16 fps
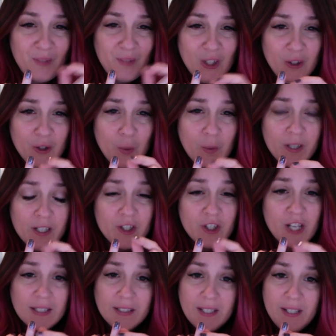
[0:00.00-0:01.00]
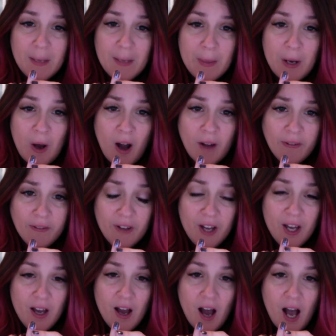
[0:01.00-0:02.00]
You want to gently nip it off
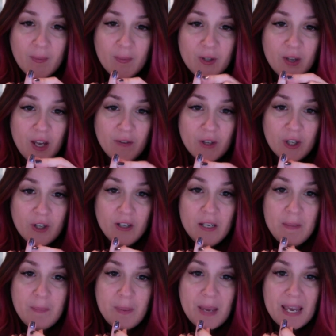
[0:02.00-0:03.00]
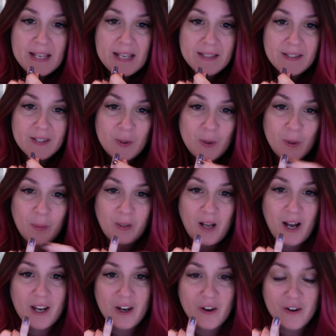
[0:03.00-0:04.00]
so you have a good base to
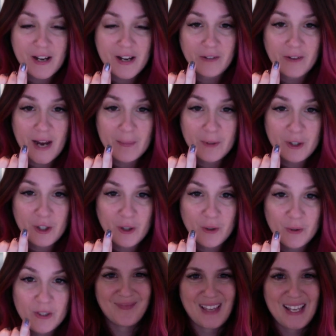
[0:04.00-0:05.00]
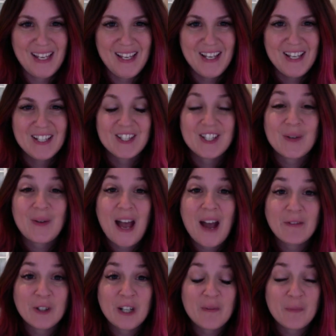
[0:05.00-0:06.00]
apply your nail wrap to. So
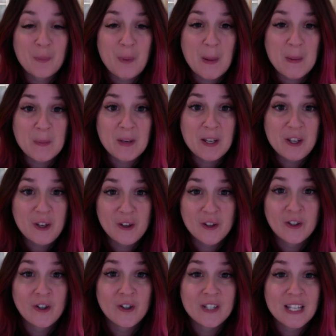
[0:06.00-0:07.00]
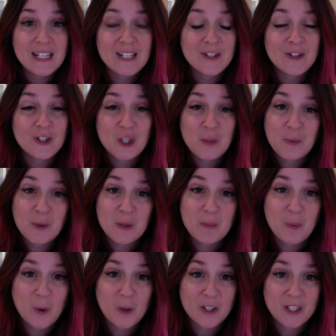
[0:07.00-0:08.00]
after I've prepped my cuticles, it is super
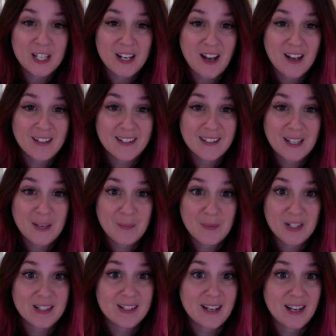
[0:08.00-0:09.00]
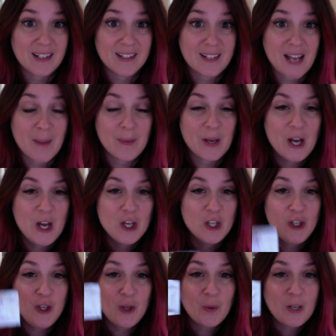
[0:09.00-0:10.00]
important to not skip this next step.
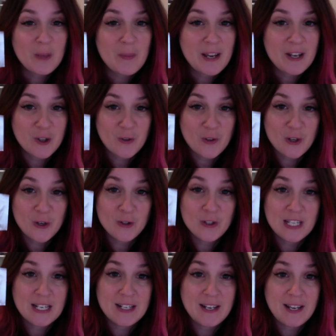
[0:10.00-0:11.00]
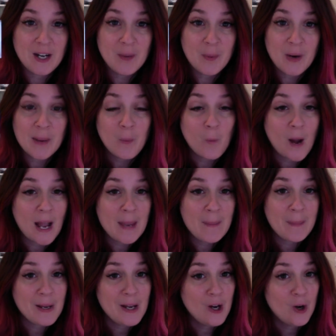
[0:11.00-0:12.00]
You want to make sure that you're using a nail prep wipe
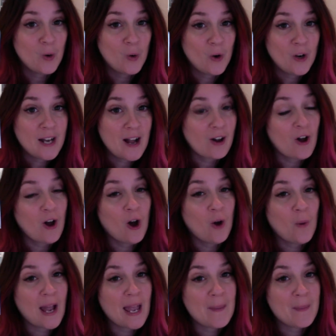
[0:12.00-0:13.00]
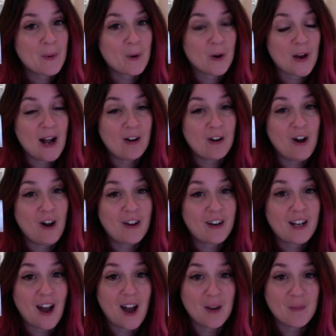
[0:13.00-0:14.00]
or an alcohol wipe or alcohol on
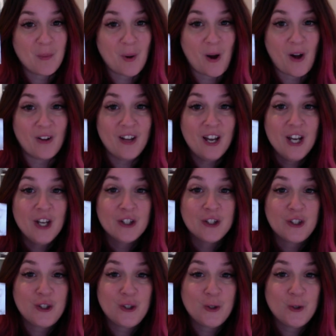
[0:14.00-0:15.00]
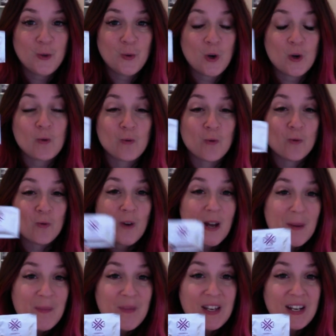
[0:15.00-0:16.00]
a cotton ball to
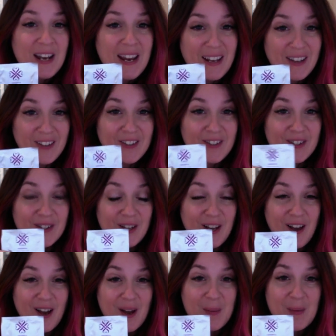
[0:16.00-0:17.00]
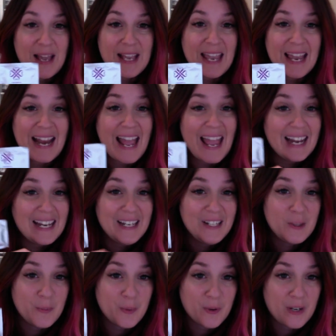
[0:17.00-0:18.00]
rub the nails and get any
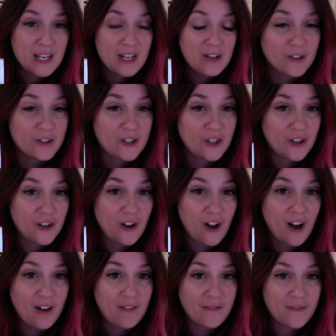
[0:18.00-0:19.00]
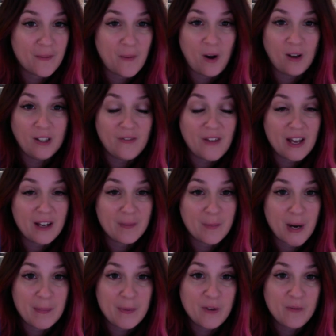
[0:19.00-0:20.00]
debris dirt off from all of that
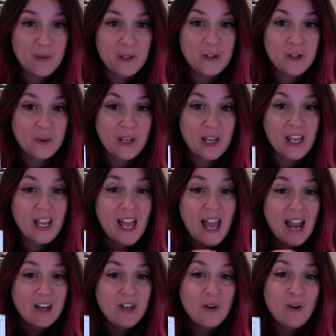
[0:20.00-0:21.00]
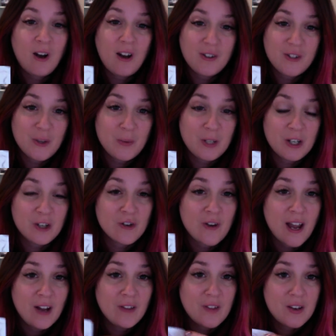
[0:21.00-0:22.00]
prep you've been doing. And you also want to
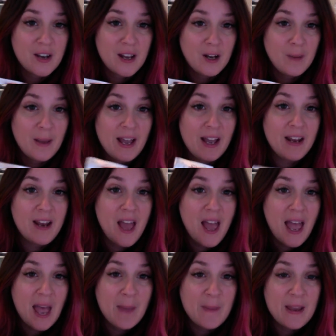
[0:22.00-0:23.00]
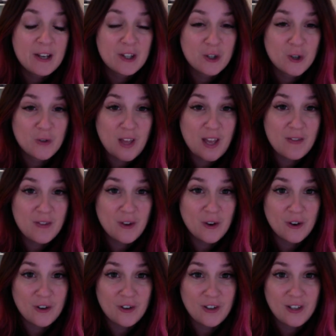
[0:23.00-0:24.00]
dry out the nail bed and make sure that
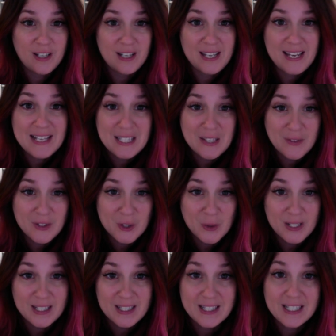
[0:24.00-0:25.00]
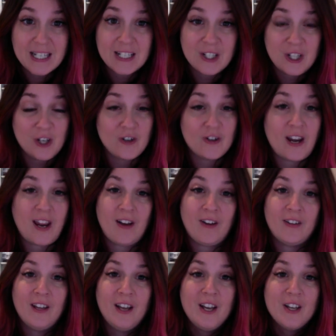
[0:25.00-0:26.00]
your adhesive is going to stick to your
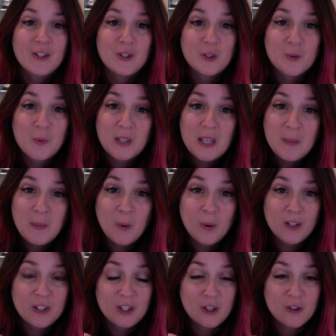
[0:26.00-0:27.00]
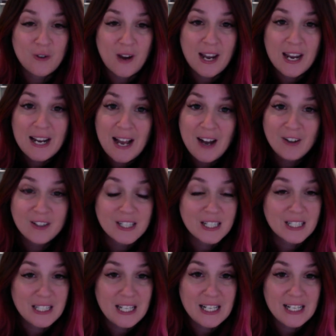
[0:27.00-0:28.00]
nail. So it's really important to dry it out to
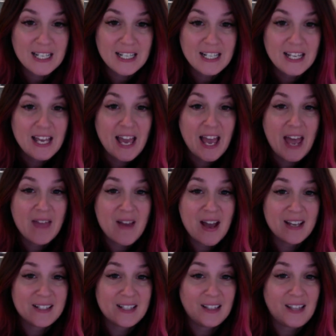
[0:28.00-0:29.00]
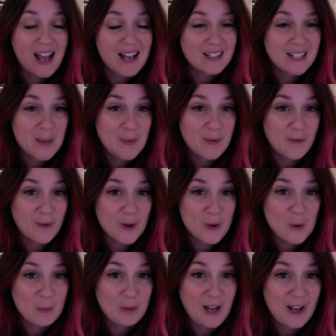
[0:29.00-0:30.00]
clean it, and that is the last step before
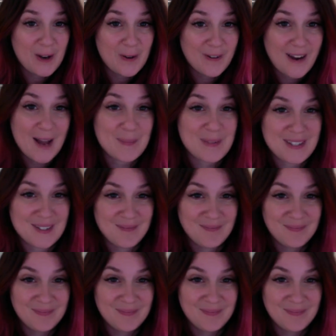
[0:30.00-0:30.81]
you apply your wraps.